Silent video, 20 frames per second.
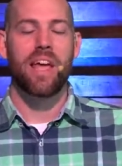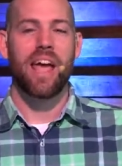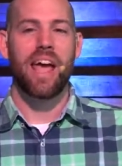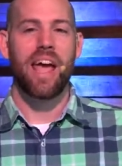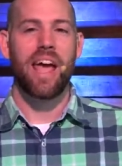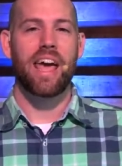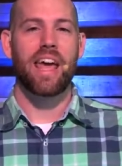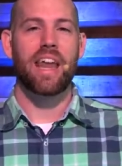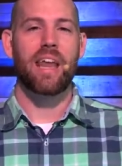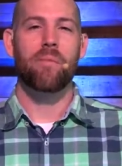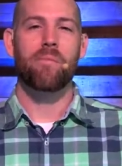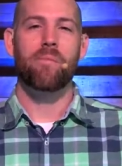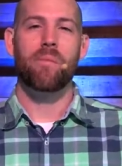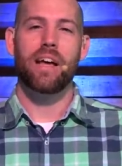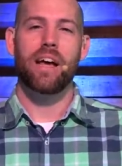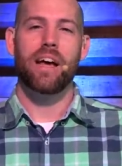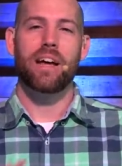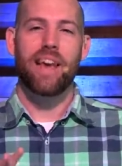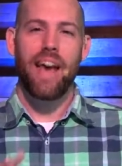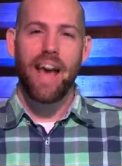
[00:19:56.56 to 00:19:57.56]
and it,
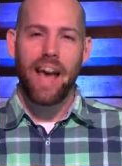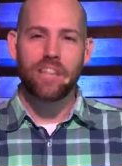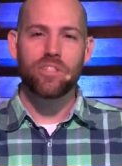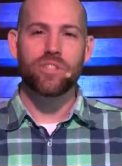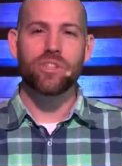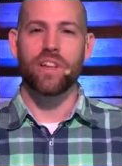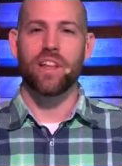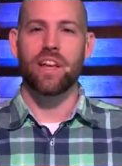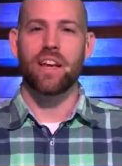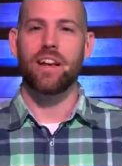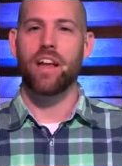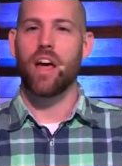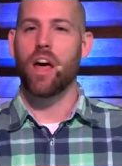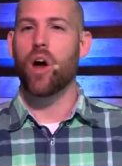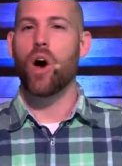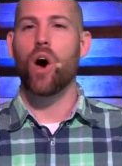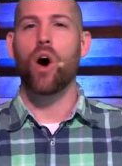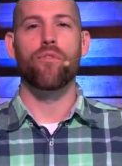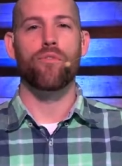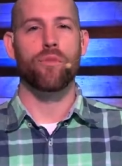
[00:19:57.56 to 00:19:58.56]
occasionally, not
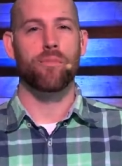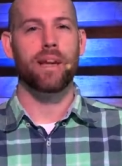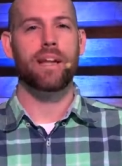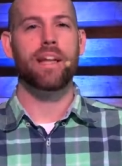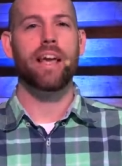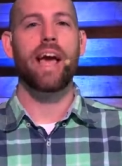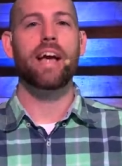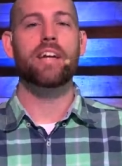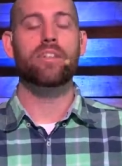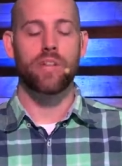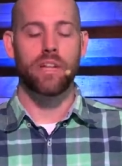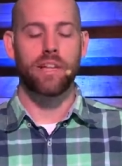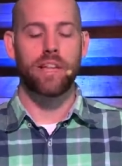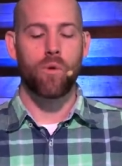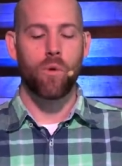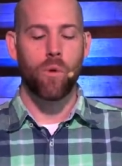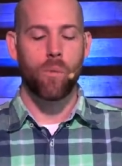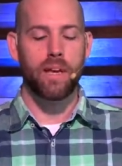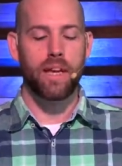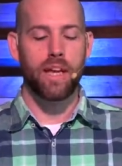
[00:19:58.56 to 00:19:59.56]
often, but occasionally they
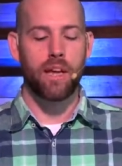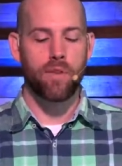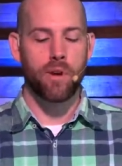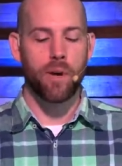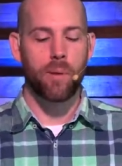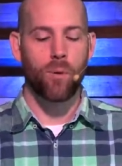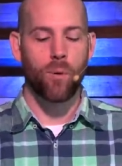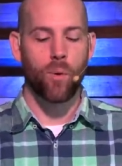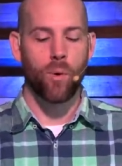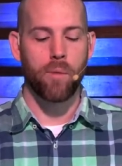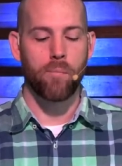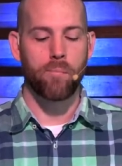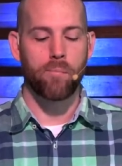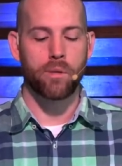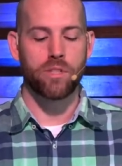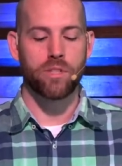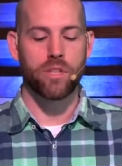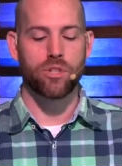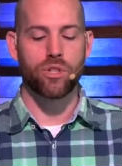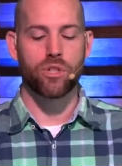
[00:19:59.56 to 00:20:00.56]
would be given important
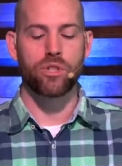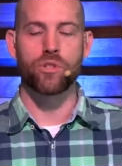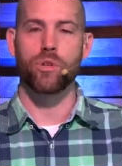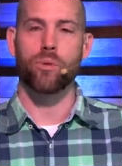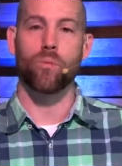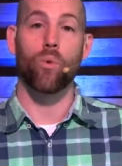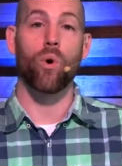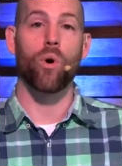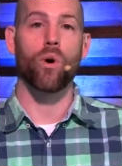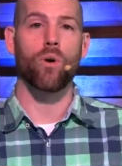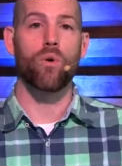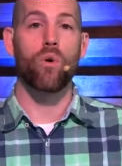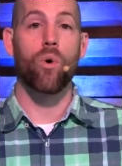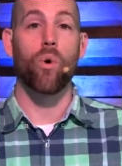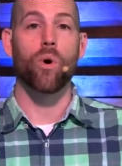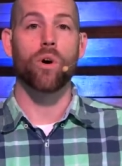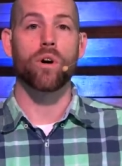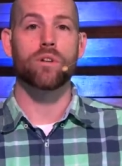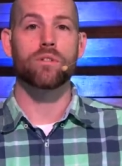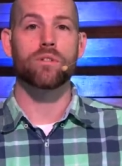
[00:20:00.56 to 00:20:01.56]
positions in royal
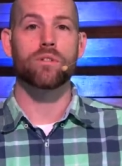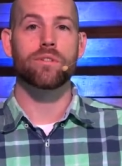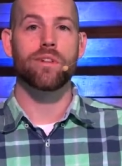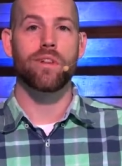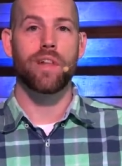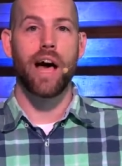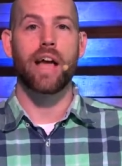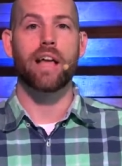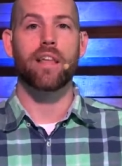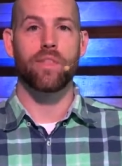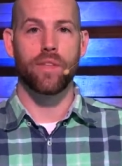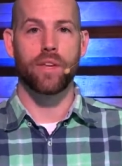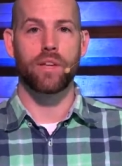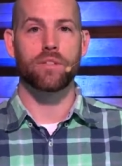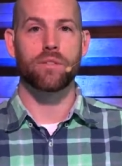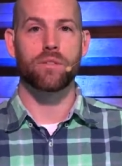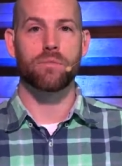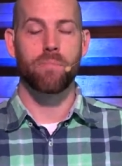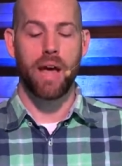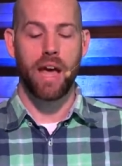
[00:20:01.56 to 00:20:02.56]
courts like
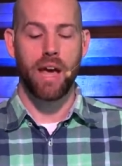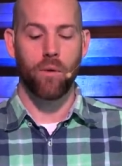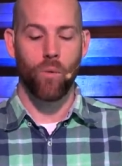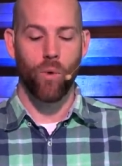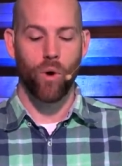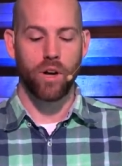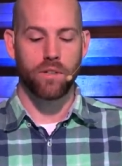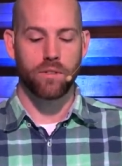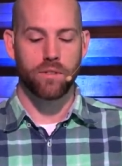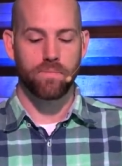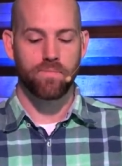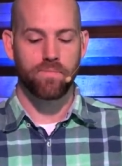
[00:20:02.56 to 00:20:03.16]
this man was.